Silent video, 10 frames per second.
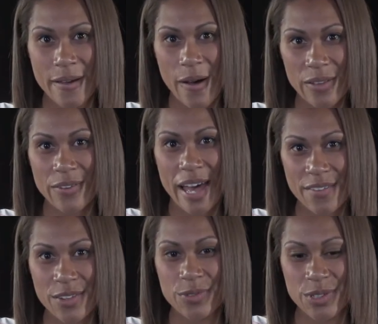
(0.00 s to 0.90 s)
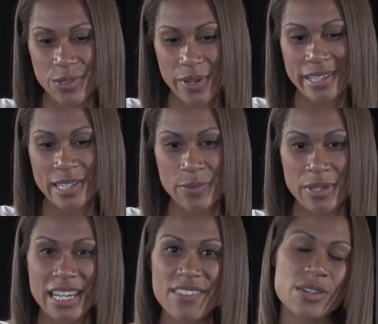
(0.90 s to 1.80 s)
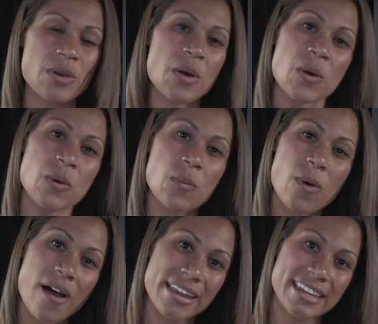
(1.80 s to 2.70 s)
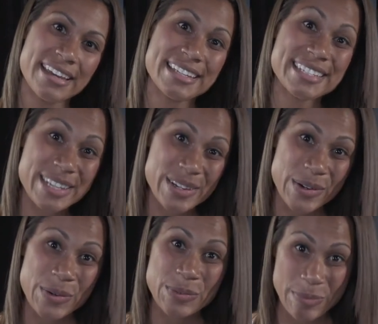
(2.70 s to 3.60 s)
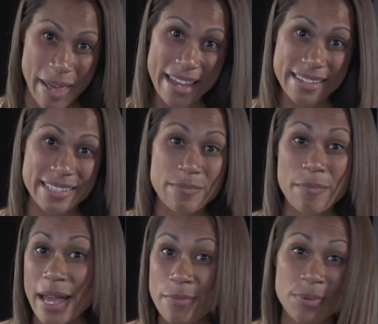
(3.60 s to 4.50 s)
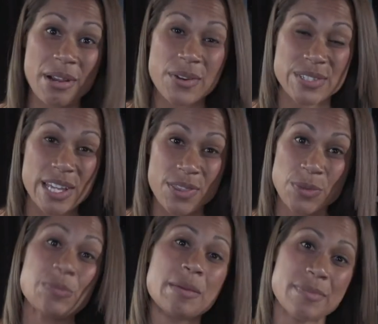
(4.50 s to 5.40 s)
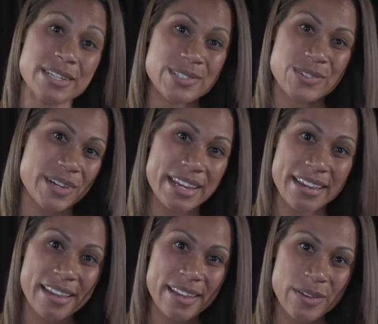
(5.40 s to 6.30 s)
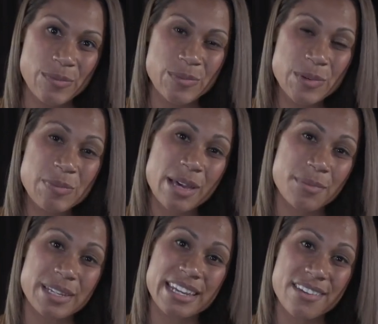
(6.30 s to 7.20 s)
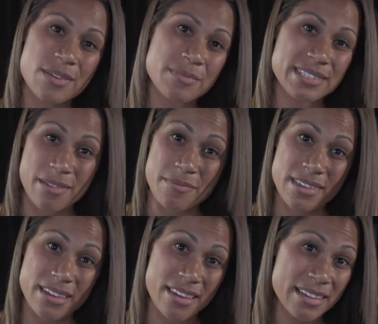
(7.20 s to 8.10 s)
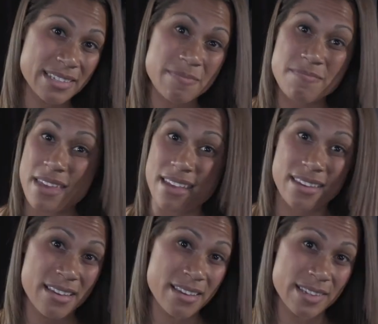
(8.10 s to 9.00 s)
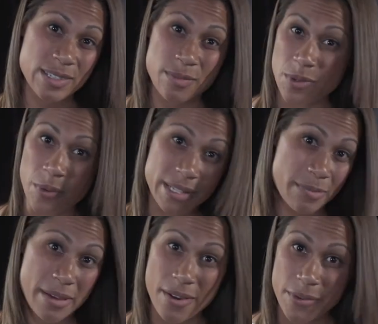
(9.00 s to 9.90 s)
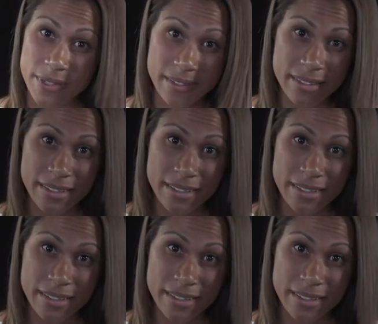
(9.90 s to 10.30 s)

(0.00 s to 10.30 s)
All of heaven rejoices when even one sinner repents. And my prayer is that through my ministry, we'll be able to give them something to make some noise about.